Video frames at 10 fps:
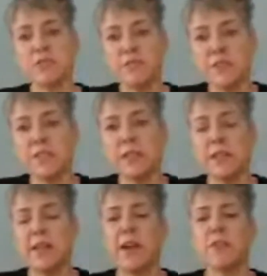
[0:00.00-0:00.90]
Just
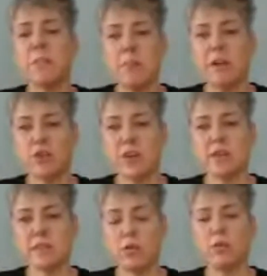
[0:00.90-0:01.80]
physically, they are the
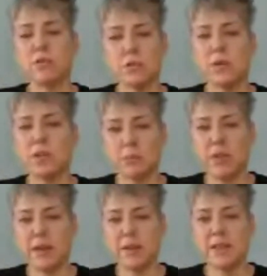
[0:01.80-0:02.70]
matrix that holds soil in
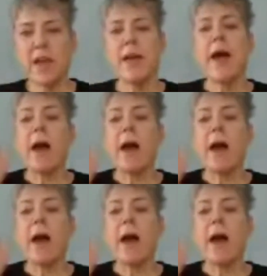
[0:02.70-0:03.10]
place,